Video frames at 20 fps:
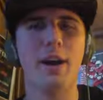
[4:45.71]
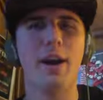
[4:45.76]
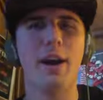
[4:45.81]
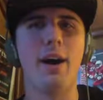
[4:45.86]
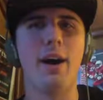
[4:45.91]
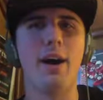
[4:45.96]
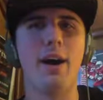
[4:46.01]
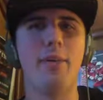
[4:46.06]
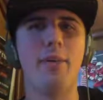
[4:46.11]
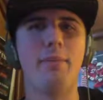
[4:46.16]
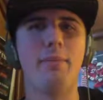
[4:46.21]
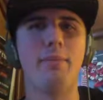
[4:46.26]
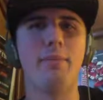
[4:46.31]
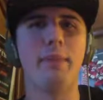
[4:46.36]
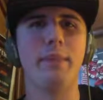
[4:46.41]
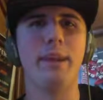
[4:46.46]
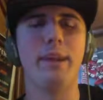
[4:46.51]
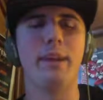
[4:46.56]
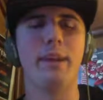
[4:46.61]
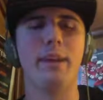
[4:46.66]

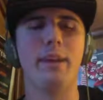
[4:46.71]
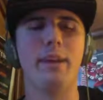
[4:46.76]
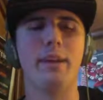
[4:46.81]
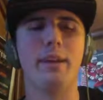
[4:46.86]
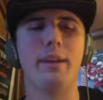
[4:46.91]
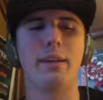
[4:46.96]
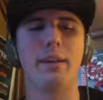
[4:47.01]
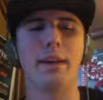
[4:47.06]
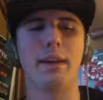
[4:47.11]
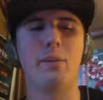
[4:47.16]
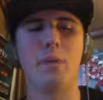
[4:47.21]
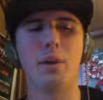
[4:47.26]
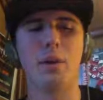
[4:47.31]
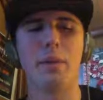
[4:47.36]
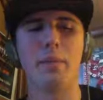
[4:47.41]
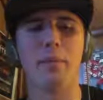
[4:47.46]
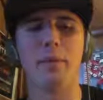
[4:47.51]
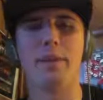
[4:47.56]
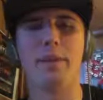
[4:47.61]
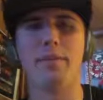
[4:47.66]
Again,
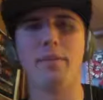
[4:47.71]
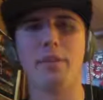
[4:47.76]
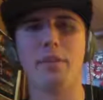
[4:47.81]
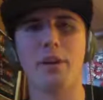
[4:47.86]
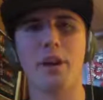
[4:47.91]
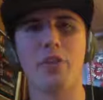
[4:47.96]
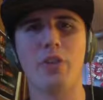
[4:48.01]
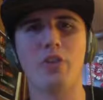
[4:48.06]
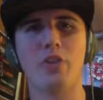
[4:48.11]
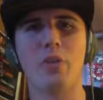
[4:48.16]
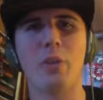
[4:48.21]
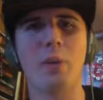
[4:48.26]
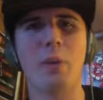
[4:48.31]
one of the best in the country.